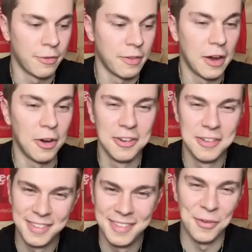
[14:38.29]
And now
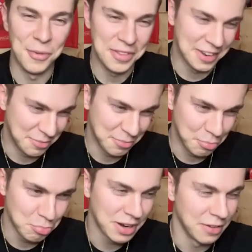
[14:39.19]
the one that
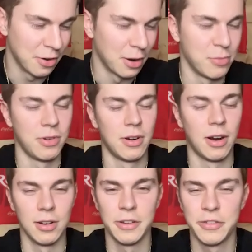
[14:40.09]
many of
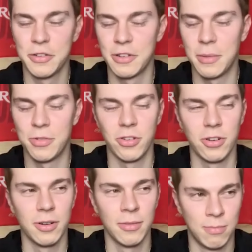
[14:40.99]
our listeners, I'm
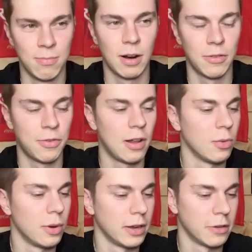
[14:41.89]
sure, are
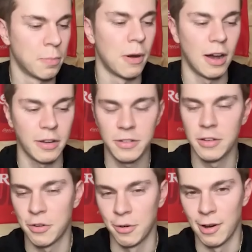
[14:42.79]
following is Boston,
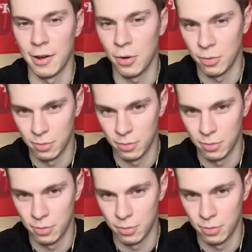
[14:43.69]
Toronto.